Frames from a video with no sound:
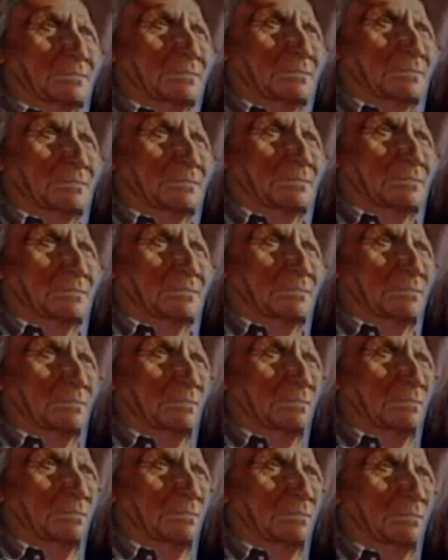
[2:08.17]

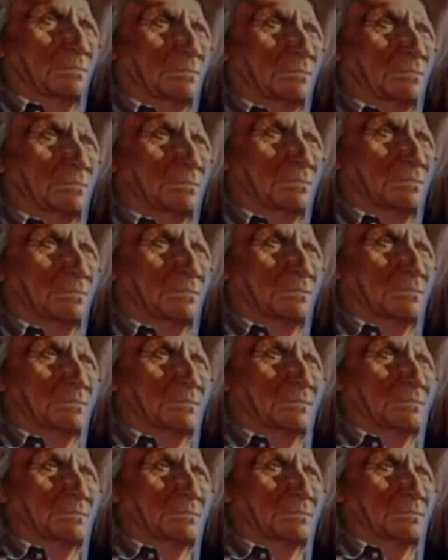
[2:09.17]

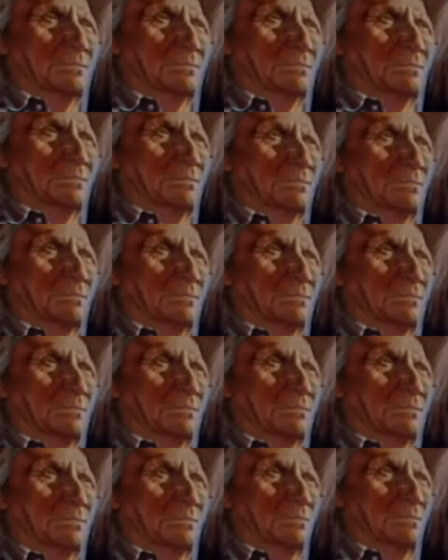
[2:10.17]

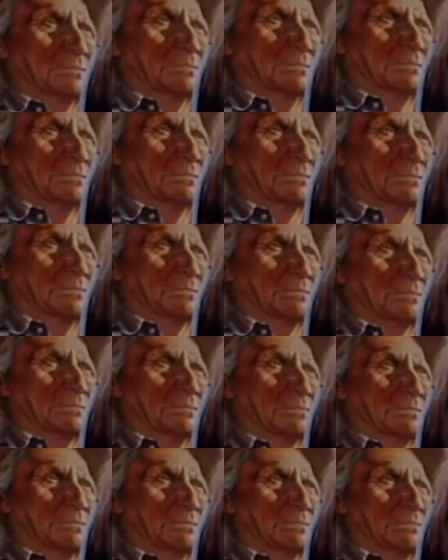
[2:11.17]

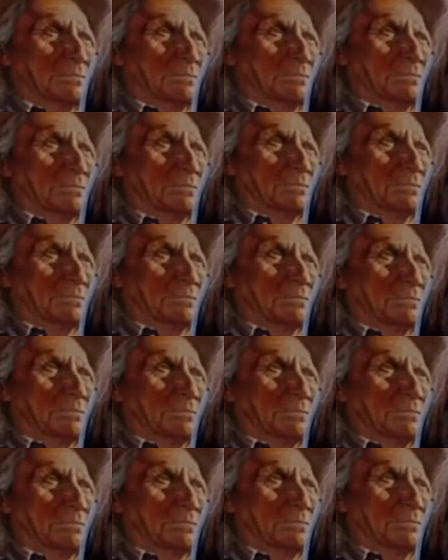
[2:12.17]

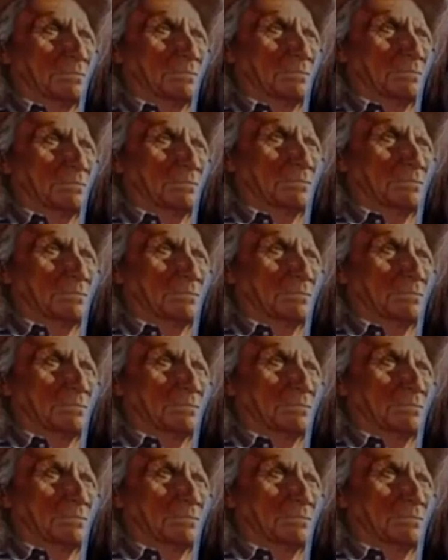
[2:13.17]
This person isn't speaking.